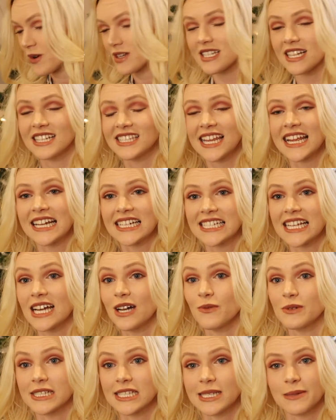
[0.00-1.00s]
was it
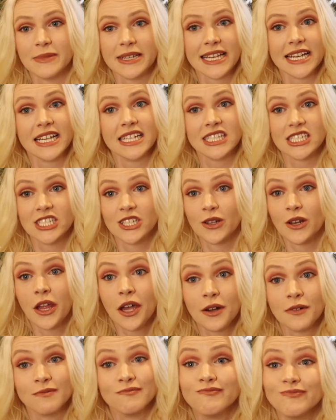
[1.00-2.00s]
Santa? Was it somebody else? Don't
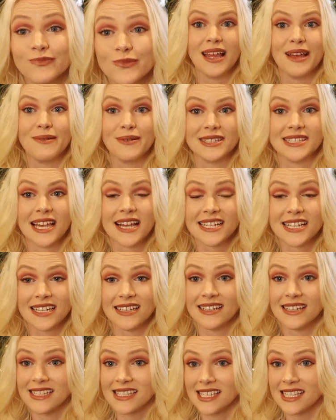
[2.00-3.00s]
know. But Santa
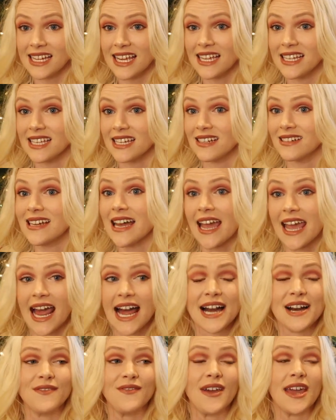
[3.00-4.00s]
is Canadian. I
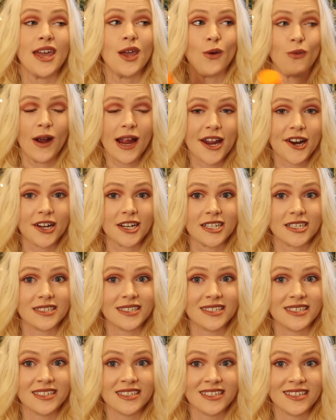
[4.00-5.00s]
have a record
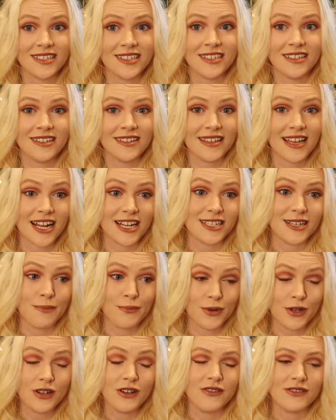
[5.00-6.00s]
that
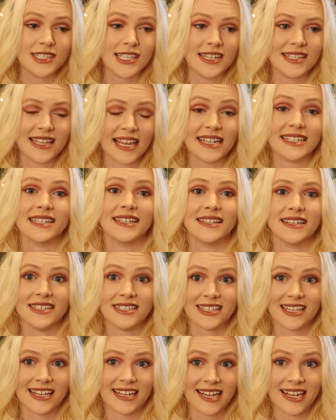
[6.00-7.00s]
proves Santa
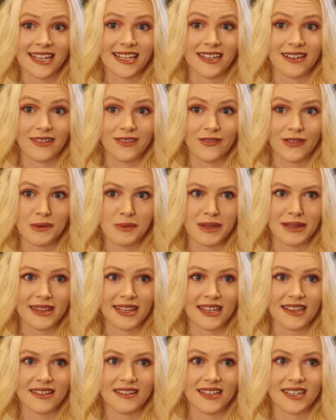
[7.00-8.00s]
is Canadian from I
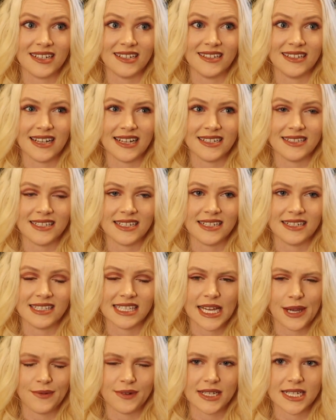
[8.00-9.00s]
think the
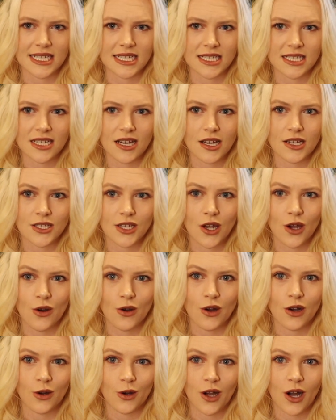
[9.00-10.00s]
1970s.
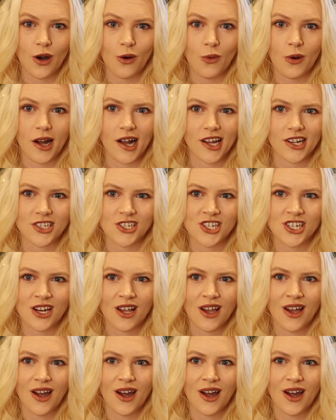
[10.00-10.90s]
So I'll go watch